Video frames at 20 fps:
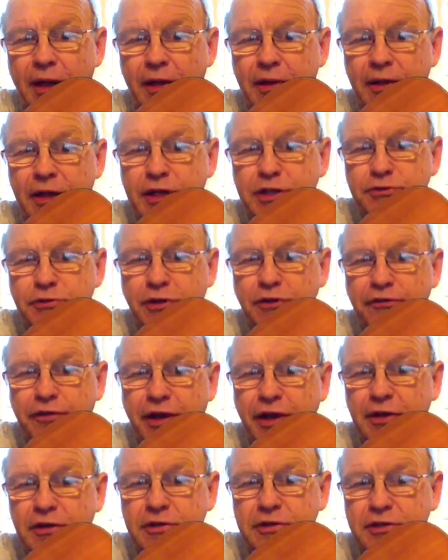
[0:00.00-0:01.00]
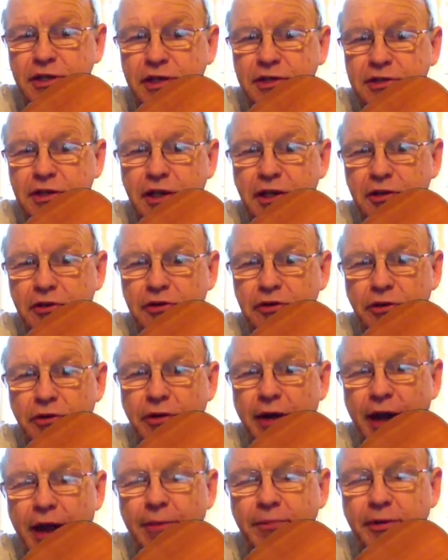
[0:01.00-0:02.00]
These 3 fingers continue to
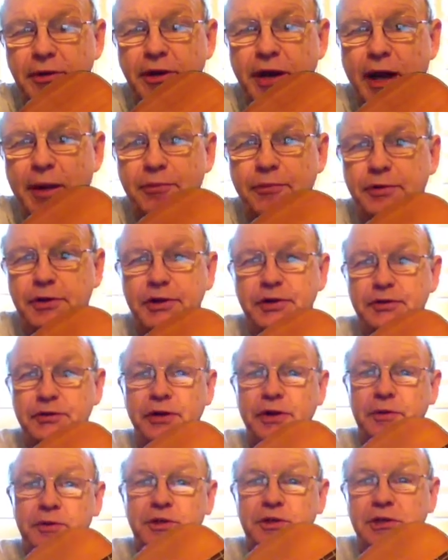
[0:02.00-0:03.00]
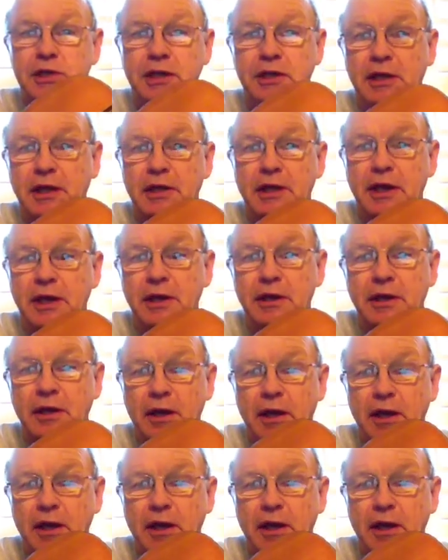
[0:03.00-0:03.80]
grab the top 3 strings just like they did